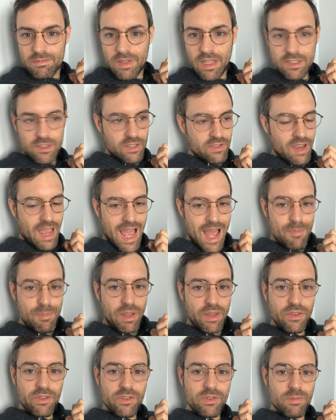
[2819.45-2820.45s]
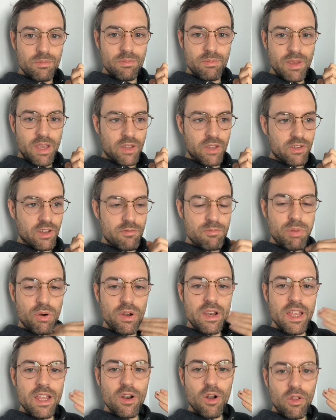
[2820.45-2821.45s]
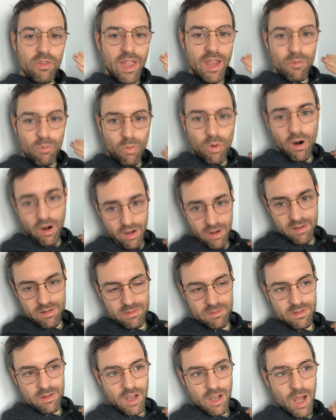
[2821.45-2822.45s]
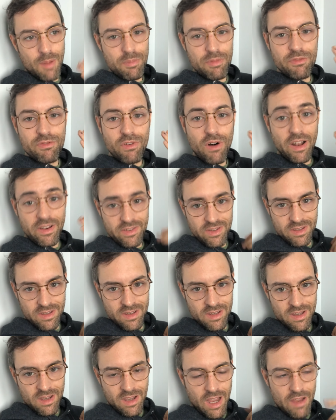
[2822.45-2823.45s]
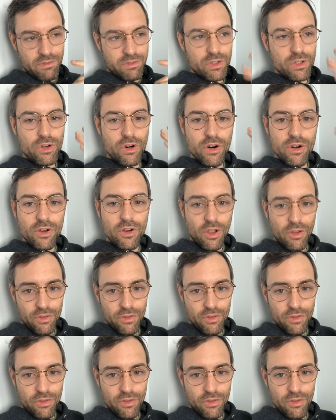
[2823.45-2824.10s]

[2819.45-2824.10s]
it just happens because I've put in all that work up front. I've learned all